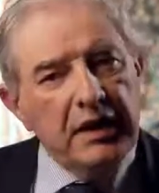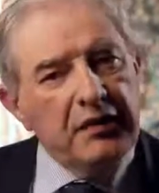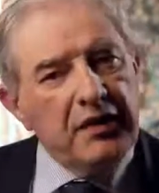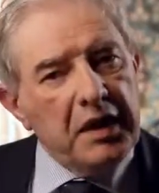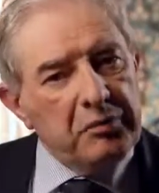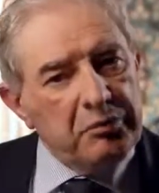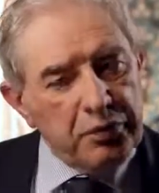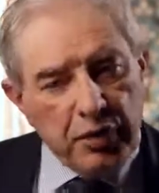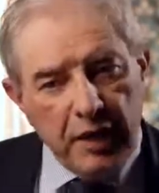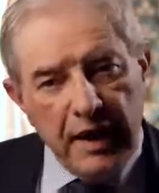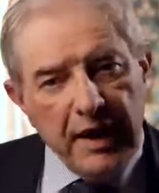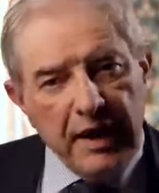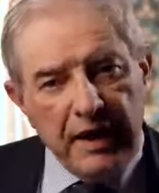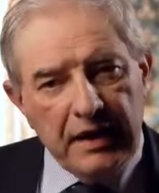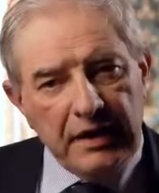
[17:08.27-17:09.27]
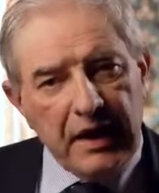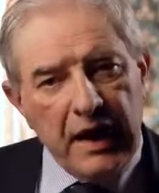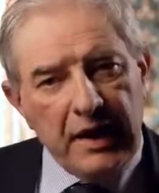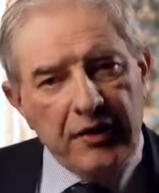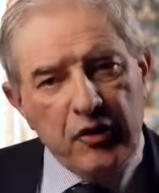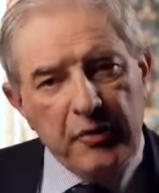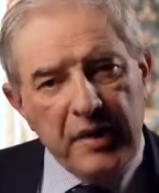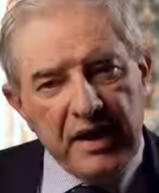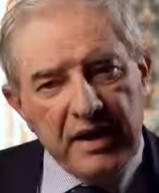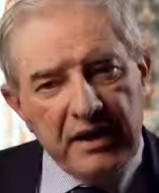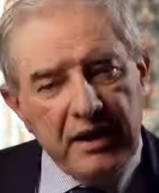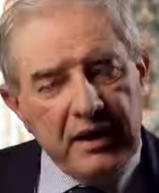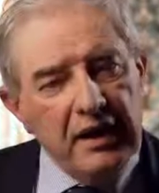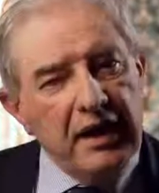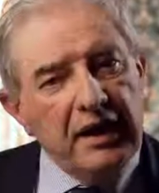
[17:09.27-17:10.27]
they pray in
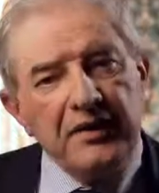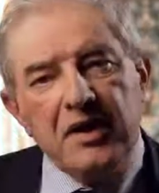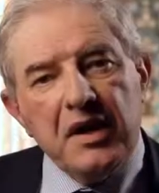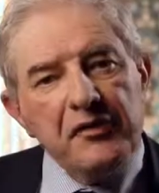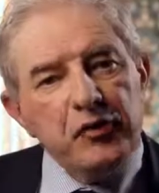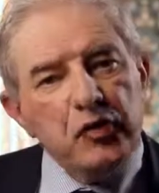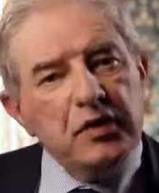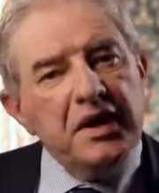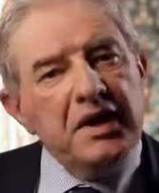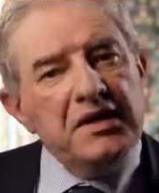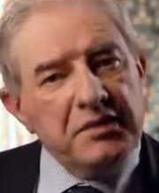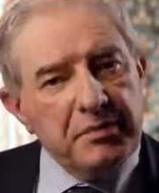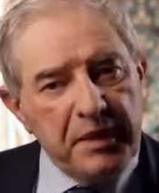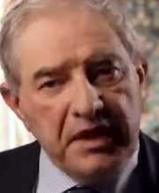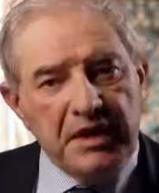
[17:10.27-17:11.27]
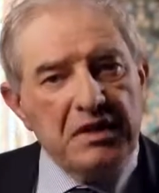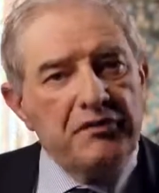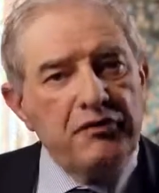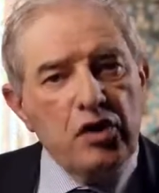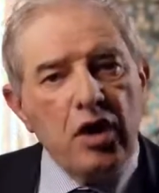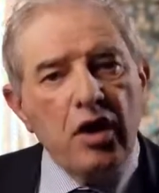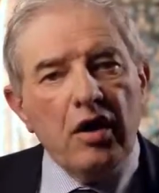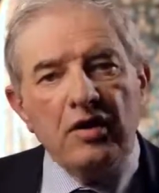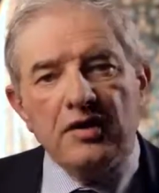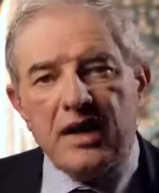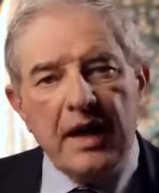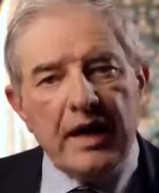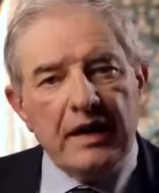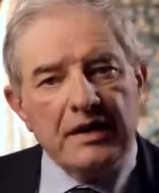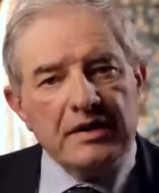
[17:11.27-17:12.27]
Arabic, and therefore they speak of God
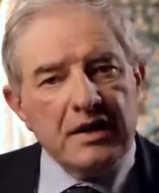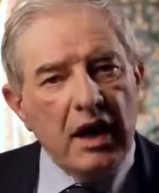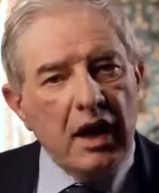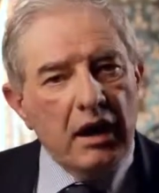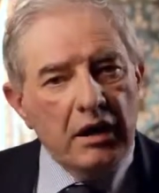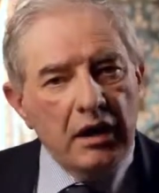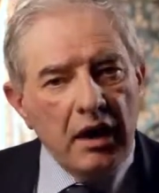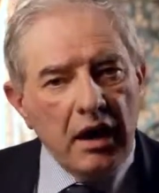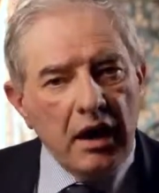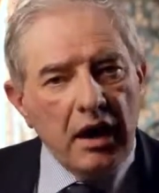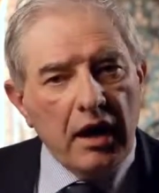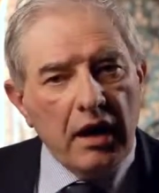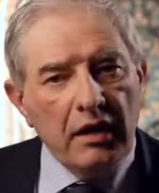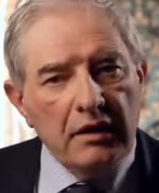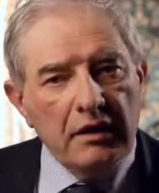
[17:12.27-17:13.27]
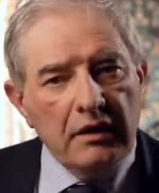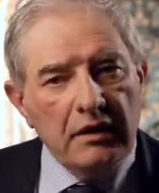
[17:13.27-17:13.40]
as Allah.